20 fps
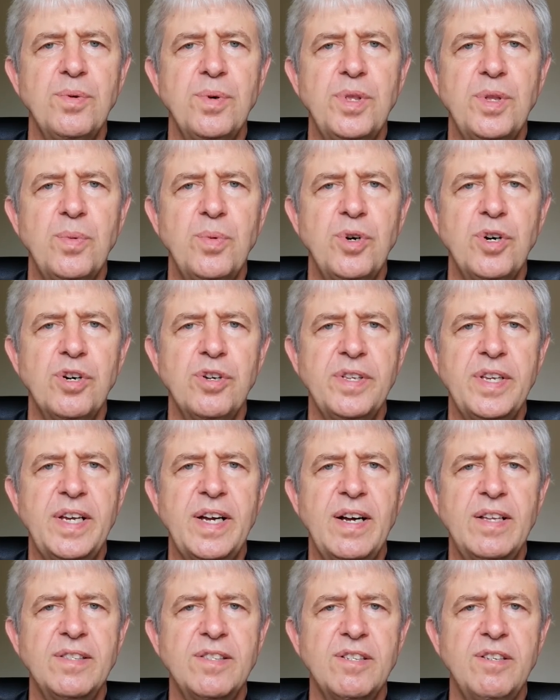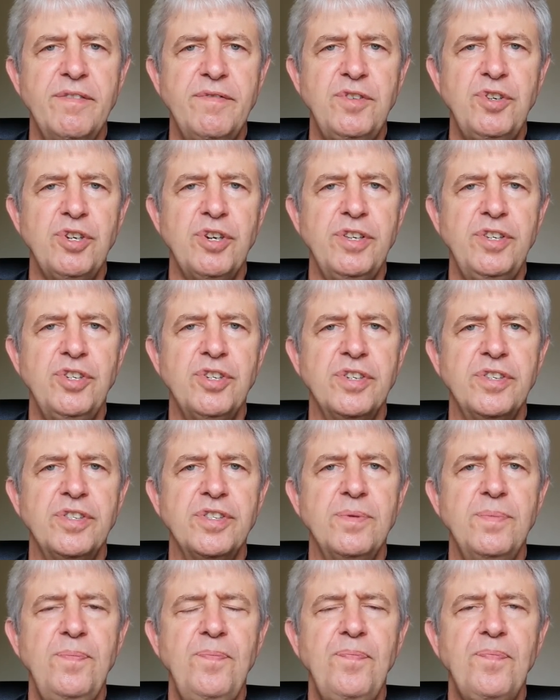with the World Council of
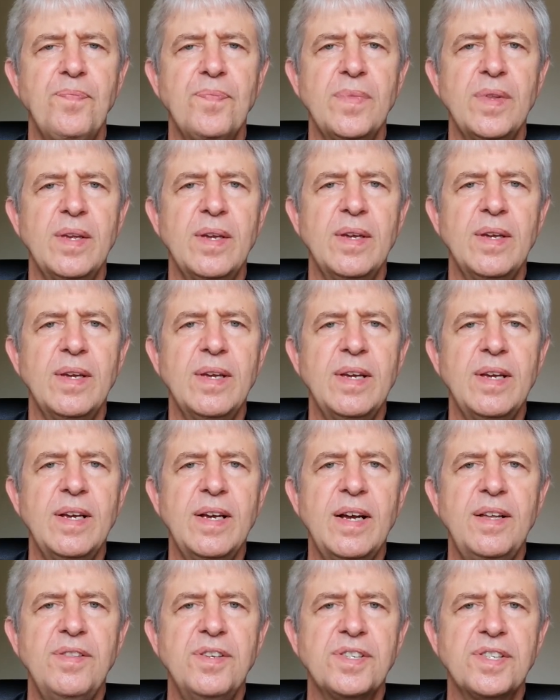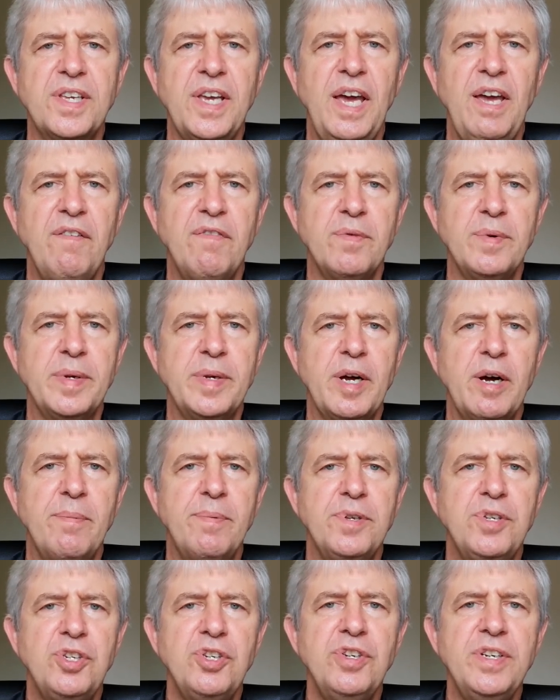Churches. And this gave him an
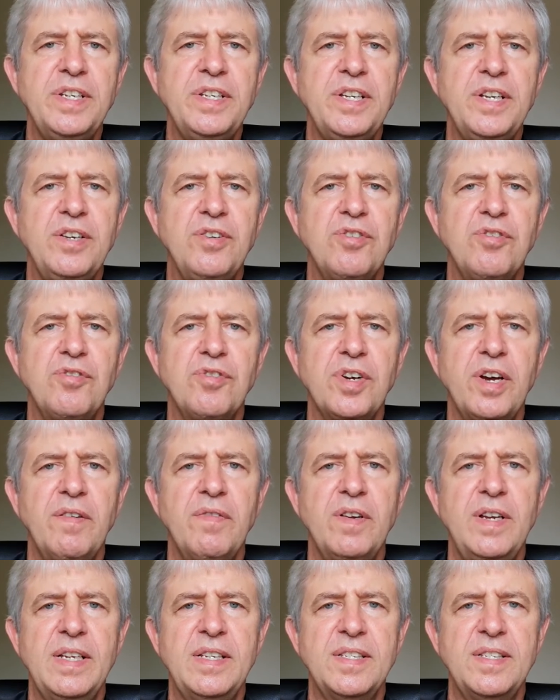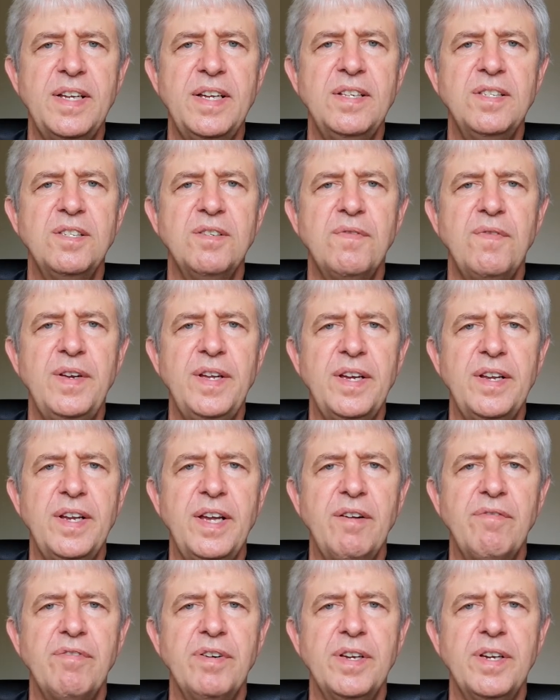opportunity to travel extensively in
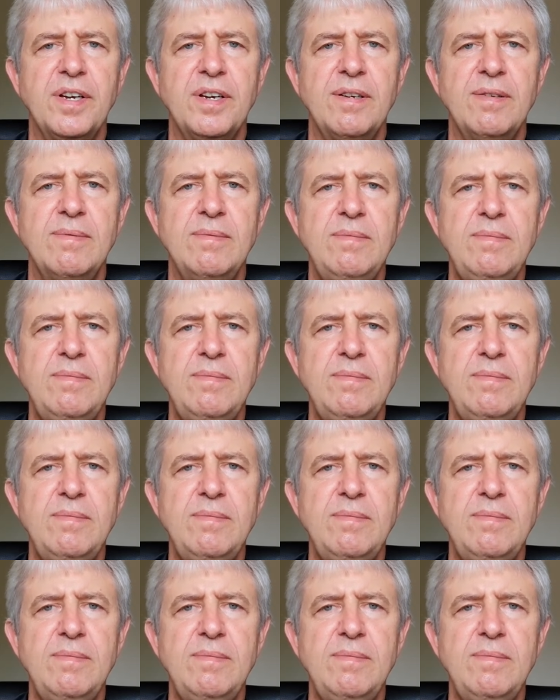Africa.